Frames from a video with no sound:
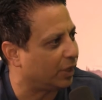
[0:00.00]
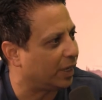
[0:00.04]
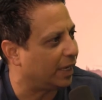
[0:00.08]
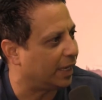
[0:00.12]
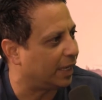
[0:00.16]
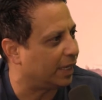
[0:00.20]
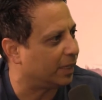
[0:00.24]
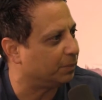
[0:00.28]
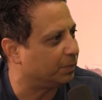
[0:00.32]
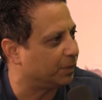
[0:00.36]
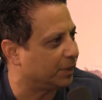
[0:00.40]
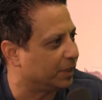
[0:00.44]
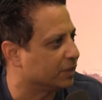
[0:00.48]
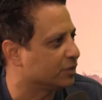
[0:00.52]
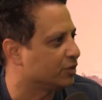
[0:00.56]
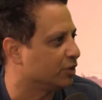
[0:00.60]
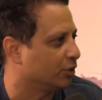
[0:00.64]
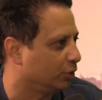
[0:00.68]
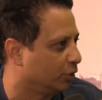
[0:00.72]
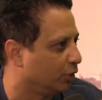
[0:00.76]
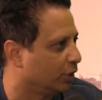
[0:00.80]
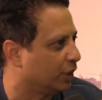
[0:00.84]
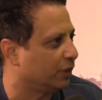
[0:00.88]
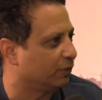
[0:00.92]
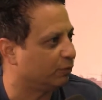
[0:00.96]
head because they're
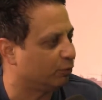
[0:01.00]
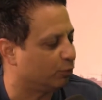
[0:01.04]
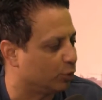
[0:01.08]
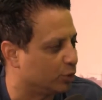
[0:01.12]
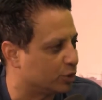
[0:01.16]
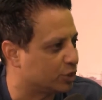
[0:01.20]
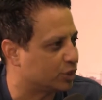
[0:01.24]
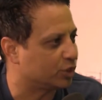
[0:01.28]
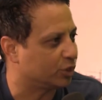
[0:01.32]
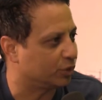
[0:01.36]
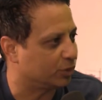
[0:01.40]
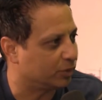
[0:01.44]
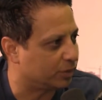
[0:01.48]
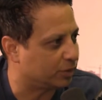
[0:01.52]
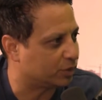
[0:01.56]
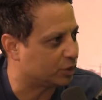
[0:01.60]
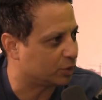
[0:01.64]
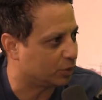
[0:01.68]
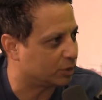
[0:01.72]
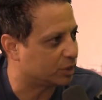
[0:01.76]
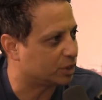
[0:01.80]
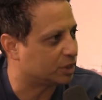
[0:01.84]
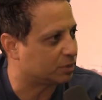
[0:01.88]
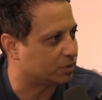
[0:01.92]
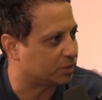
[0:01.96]
looking for a certain
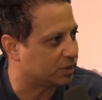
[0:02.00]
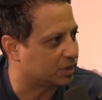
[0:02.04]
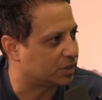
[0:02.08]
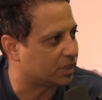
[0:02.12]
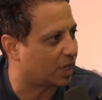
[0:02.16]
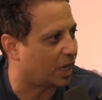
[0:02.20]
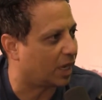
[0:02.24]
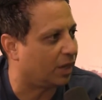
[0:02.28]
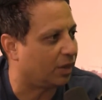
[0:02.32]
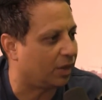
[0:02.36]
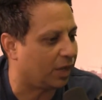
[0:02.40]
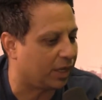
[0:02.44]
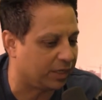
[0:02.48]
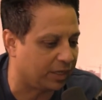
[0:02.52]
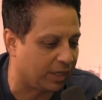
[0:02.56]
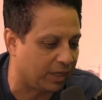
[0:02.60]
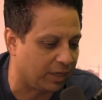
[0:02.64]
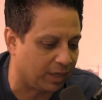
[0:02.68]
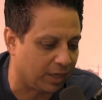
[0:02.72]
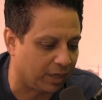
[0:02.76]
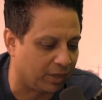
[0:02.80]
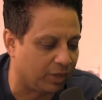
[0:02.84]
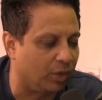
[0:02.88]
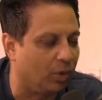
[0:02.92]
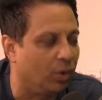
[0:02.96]
style. And then
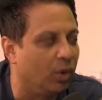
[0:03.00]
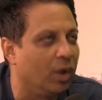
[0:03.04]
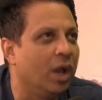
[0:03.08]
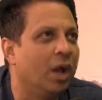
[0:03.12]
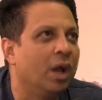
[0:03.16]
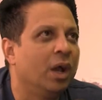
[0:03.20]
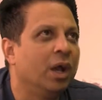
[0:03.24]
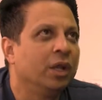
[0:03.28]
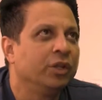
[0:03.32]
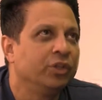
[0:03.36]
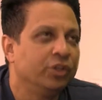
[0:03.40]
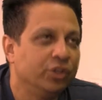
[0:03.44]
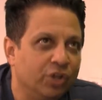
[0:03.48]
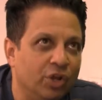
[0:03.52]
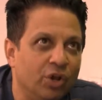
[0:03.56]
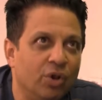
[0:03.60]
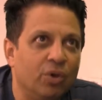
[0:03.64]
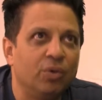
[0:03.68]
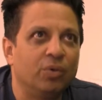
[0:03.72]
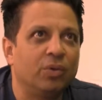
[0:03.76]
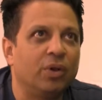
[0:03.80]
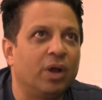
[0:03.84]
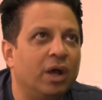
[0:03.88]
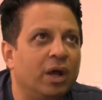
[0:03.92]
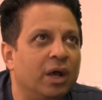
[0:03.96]
I go,
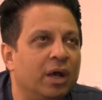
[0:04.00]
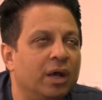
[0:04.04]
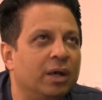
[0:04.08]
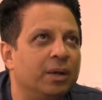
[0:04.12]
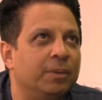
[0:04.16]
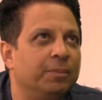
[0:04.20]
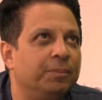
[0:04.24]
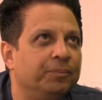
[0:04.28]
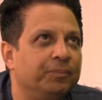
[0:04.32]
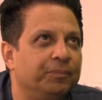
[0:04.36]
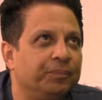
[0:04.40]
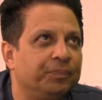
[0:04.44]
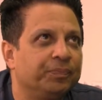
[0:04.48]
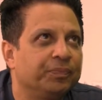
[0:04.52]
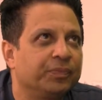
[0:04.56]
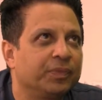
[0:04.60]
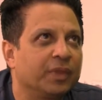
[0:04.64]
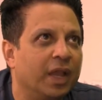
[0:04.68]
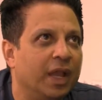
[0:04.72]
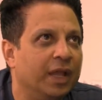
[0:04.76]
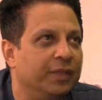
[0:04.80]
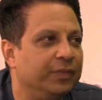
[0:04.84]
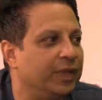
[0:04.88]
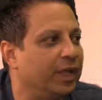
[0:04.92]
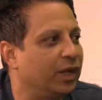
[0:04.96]

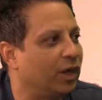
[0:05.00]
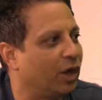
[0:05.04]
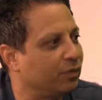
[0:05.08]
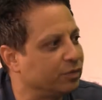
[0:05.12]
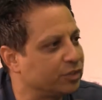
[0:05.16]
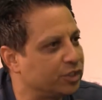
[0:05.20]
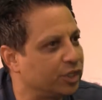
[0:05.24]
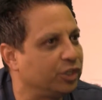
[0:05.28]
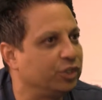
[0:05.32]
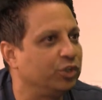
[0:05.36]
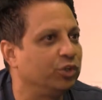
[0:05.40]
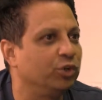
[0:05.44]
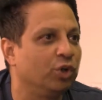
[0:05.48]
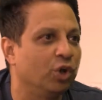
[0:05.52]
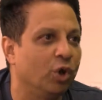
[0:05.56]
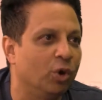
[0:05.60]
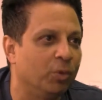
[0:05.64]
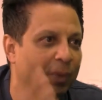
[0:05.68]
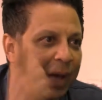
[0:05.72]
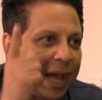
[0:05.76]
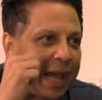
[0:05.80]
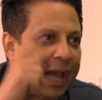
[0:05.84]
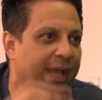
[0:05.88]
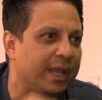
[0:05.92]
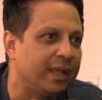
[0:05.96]
and then all of a sudden you go
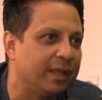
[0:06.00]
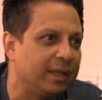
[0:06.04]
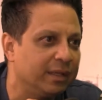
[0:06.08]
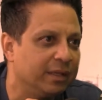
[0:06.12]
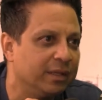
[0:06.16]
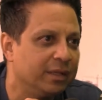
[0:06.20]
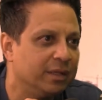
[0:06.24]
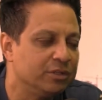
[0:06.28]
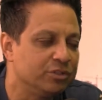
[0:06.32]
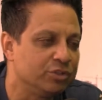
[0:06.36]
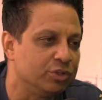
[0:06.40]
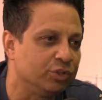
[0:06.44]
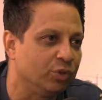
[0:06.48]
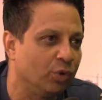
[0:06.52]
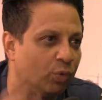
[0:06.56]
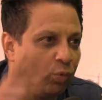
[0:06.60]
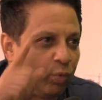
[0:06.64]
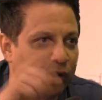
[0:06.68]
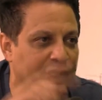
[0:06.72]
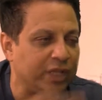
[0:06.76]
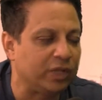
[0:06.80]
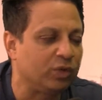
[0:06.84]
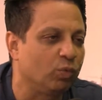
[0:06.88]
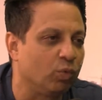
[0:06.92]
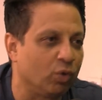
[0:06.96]
back to the
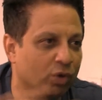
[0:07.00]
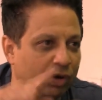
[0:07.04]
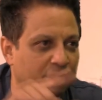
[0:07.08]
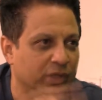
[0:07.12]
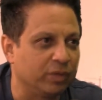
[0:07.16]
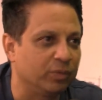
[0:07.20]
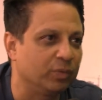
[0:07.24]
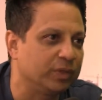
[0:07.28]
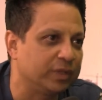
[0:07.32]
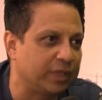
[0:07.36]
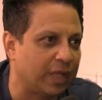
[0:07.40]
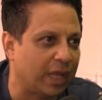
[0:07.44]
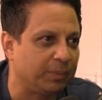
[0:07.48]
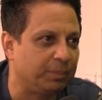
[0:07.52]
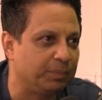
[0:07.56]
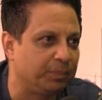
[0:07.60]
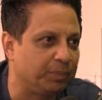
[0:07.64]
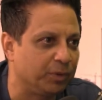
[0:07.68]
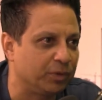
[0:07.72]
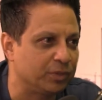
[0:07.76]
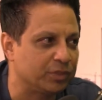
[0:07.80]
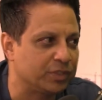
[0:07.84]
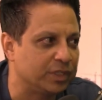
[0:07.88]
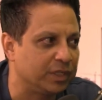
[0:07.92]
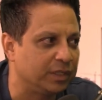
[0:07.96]
week working with that
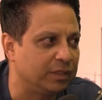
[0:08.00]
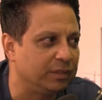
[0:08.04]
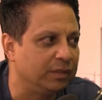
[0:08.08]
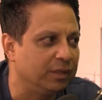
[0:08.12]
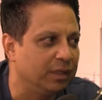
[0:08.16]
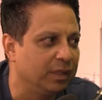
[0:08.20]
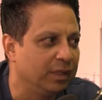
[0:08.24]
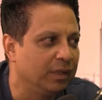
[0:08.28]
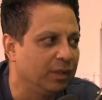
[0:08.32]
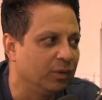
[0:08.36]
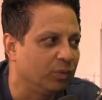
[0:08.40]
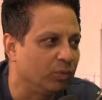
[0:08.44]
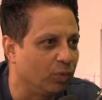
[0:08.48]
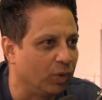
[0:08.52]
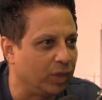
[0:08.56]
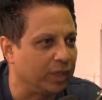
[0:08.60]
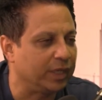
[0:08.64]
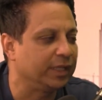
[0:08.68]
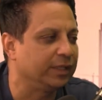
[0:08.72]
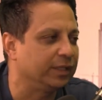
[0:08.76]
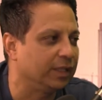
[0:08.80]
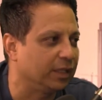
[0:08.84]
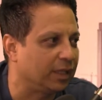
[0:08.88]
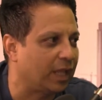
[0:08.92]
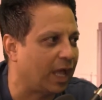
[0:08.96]
person,
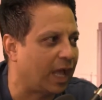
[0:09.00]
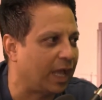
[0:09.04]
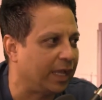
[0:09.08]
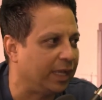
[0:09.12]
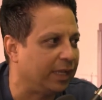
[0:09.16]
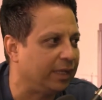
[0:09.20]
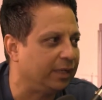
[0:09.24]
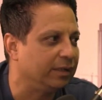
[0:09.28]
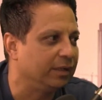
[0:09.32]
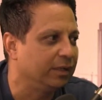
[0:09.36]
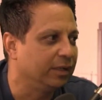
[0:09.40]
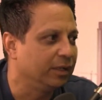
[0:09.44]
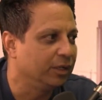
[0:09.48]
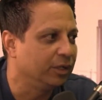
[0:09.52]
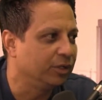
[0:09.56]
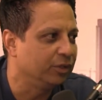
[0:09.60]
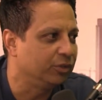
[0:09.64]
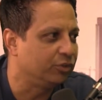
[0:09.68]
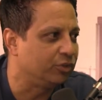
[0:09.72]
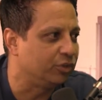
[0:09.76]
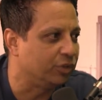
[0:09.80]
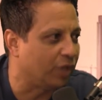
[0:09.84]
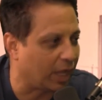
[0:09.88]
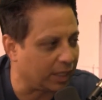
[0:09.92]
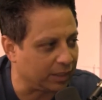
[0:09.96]
running the light,
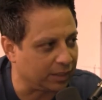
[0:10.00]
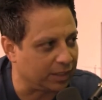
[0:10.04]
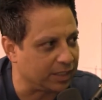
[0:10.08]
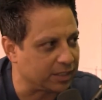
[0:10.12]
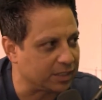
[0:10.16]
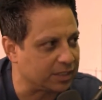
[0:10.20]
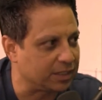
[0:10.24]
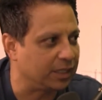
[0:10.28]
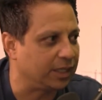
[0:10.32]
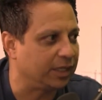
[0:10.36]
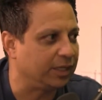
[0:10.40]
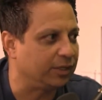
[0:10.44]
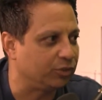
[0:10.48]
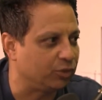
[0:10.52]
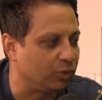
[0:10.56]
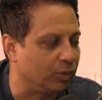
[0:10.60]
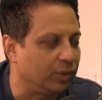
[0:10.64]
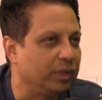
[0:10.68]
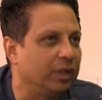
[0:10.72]
not listening,